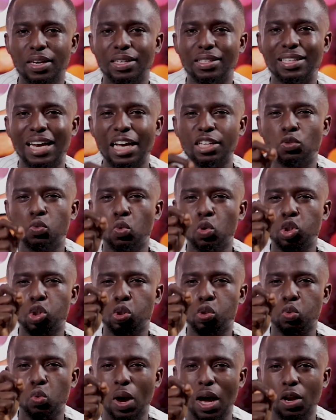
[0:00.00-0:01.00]
that will
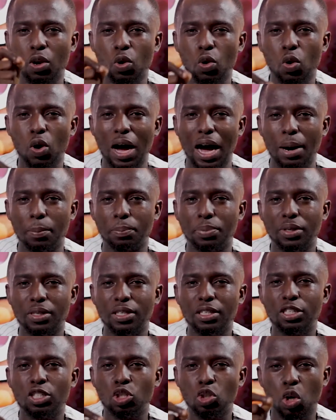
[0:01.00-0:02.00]
swallow up
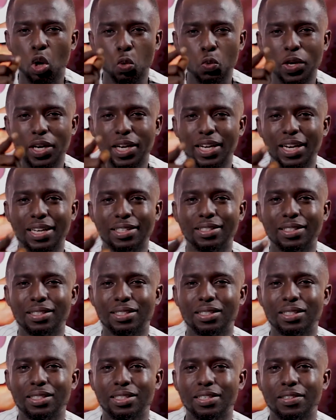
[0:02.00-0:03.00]
your
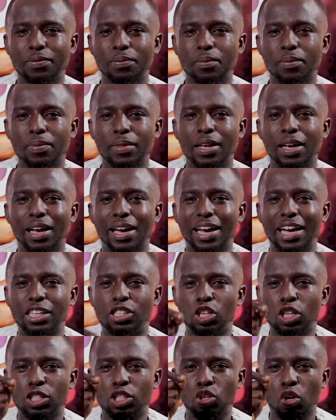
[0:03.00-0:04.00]
weaknesses.
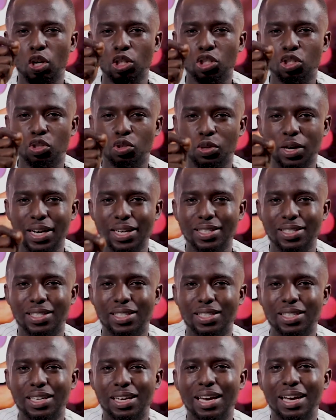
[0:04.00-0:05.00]
It is your
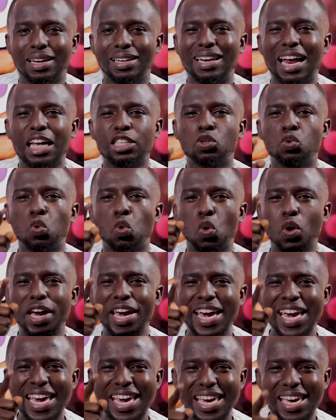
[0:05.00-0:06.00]
strength that will
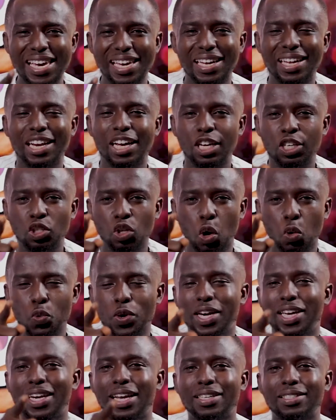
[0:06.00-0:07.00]
heal your
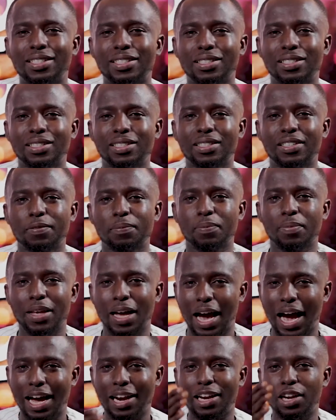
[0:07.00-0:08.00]
weaknesses.
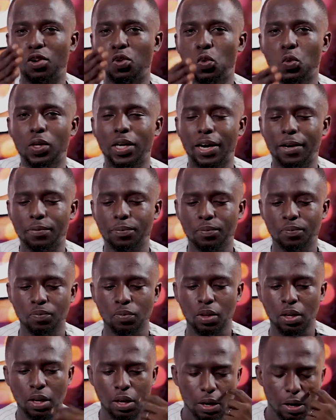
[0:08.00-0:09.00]
Hallelujah.
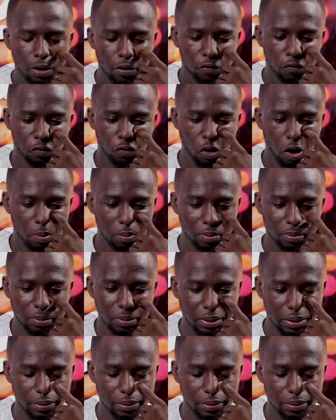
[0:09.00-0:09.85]
From